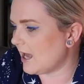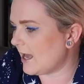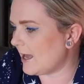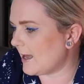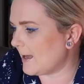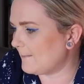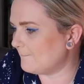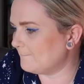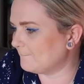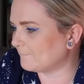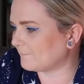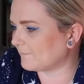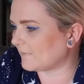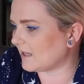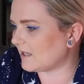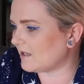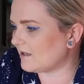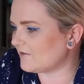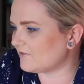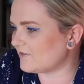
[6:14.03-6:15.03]
Um,
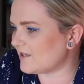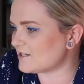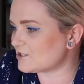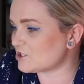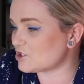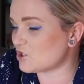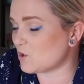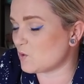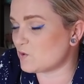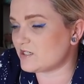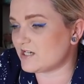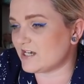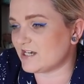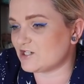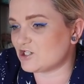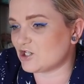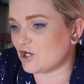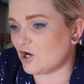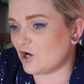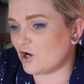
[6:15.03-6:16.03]
there's a
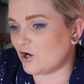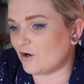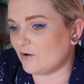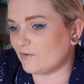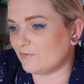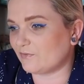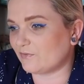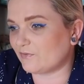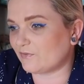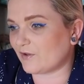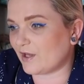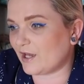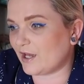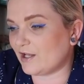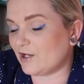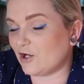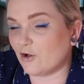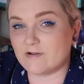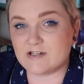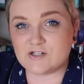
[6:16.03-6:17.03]
shortage of
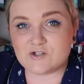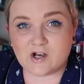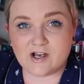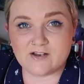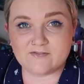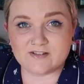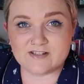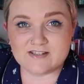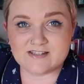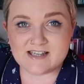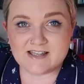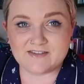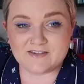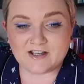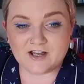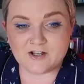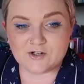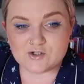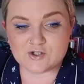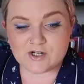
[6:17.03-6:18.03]
uh, lorry drivers in
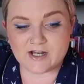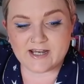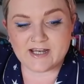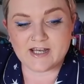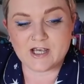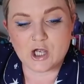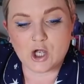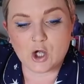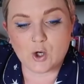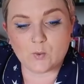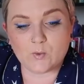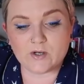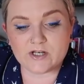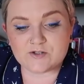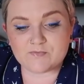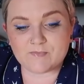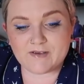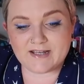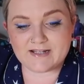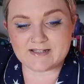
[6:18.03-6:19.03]
the country,
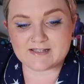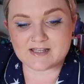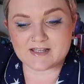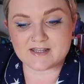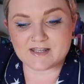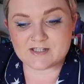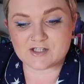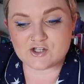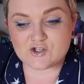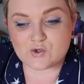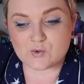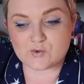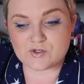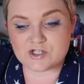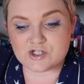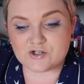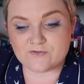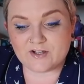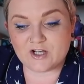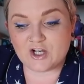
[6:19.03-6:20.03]
which means that there's a
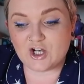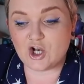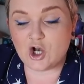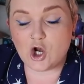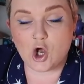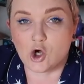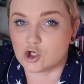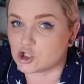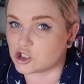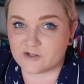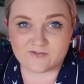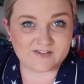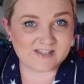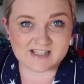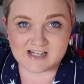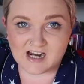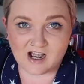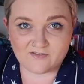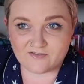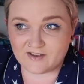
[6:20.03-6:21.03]
shortage of a lot of
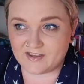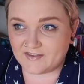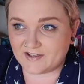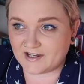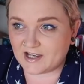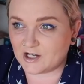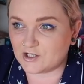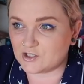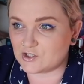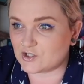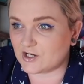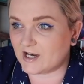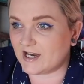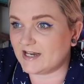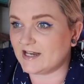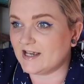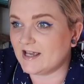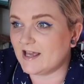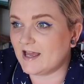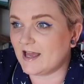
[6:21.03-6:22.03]
stuff in the
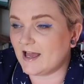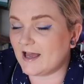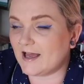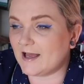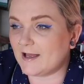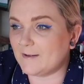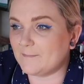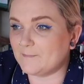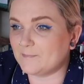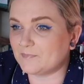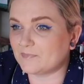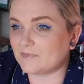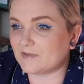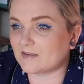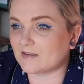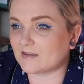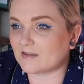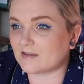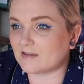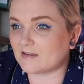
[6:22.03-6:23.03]
country, um,
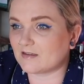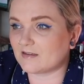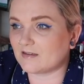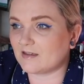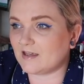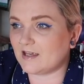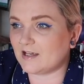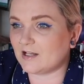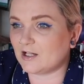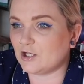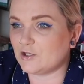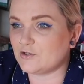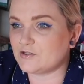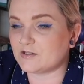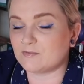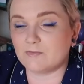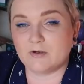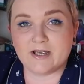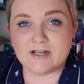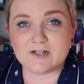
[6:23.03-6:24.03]

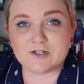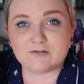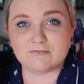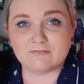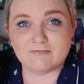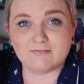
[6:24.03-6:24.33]
including which